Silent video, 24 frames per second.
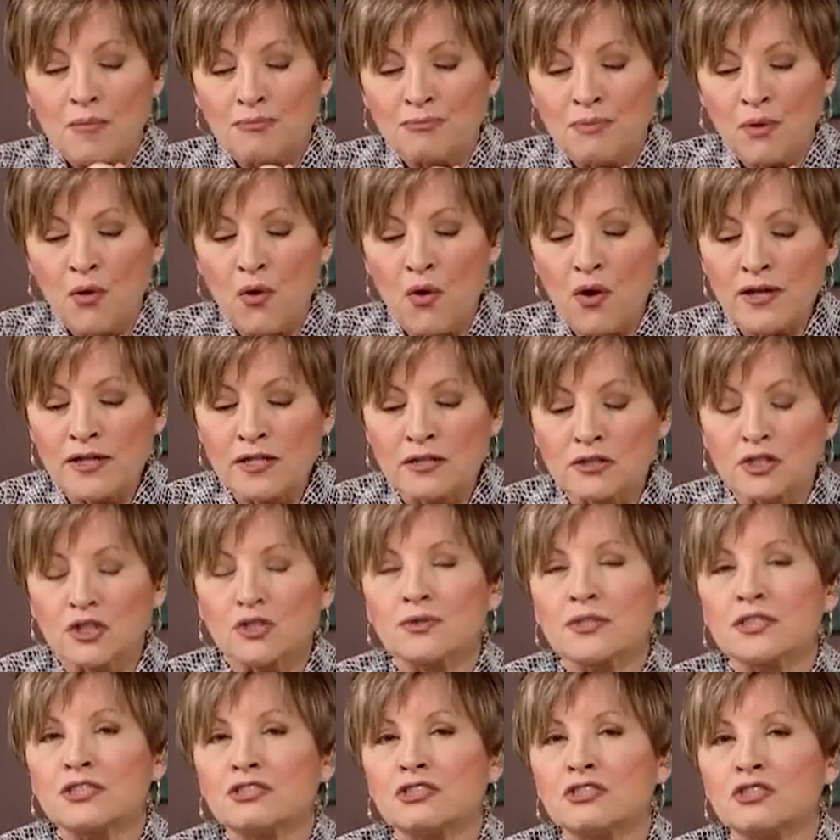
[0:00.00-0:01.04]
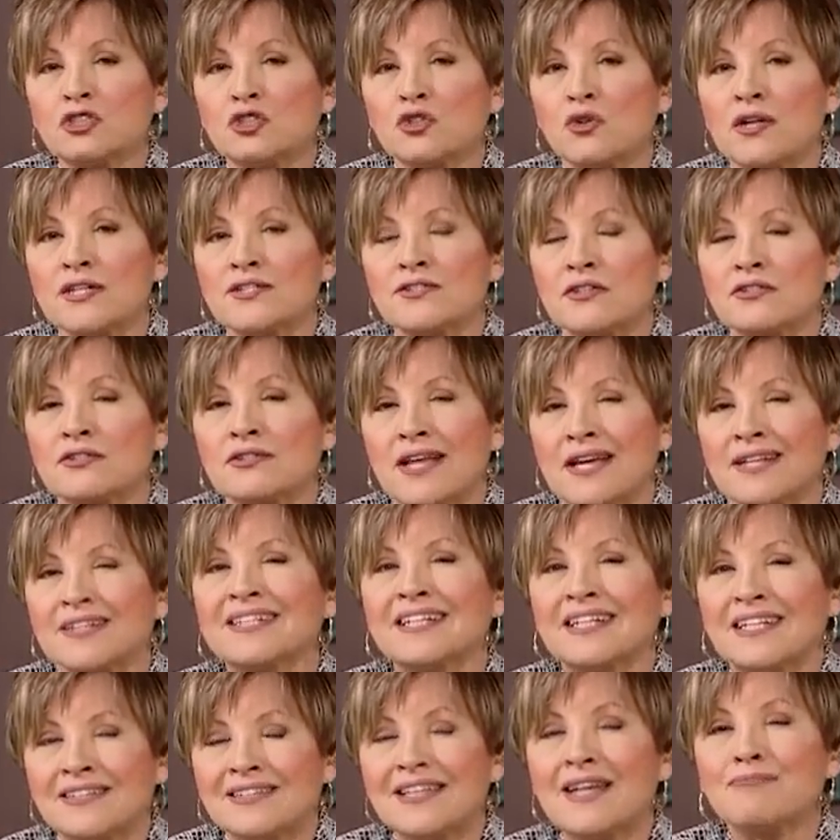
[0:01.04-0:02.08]
poor nutrition choices that,
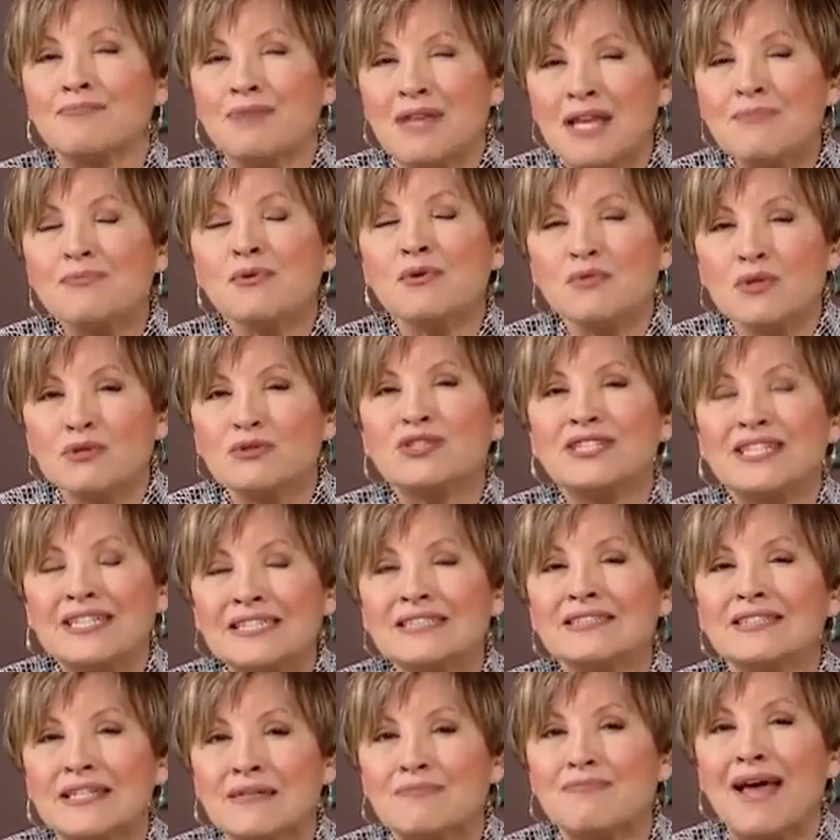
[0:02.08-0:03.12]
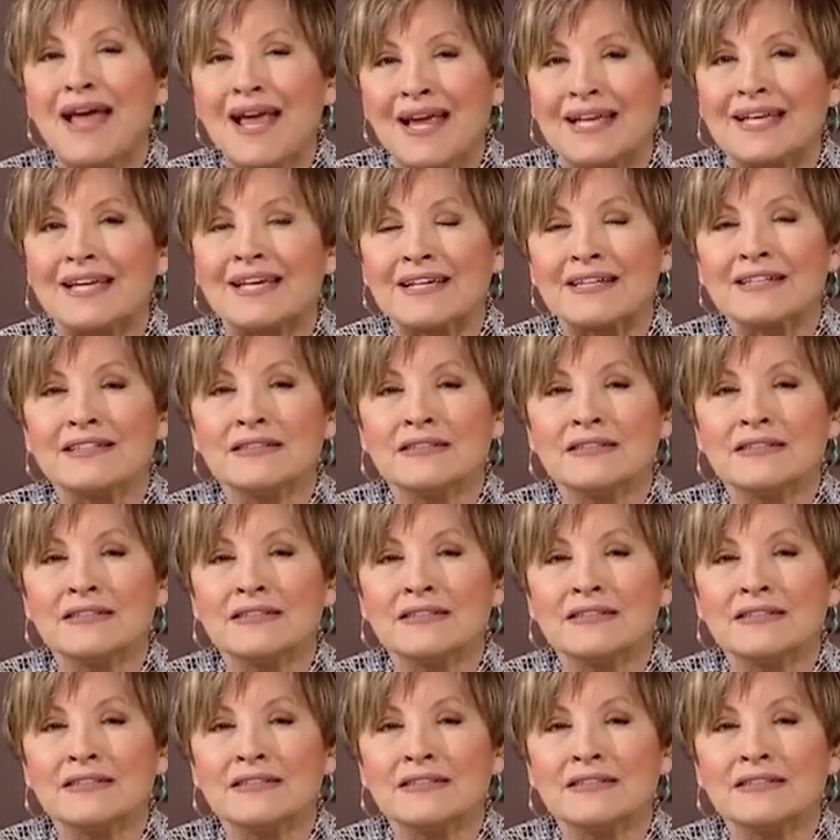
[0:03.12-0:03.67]
that people routinely make?